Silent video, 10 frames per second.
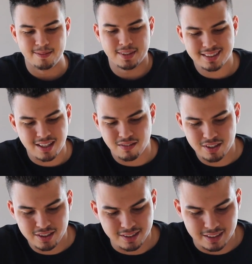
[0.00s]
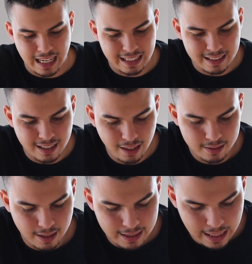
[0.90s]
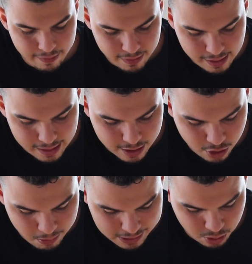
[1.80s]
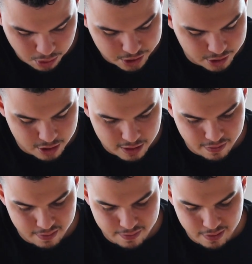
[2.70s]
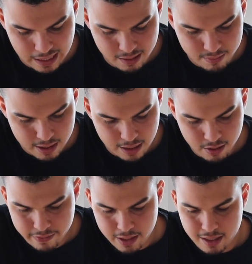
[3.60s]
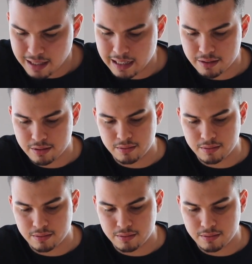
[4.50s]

This cover is, I can't even, like, Human Torch is just flames. I mean, I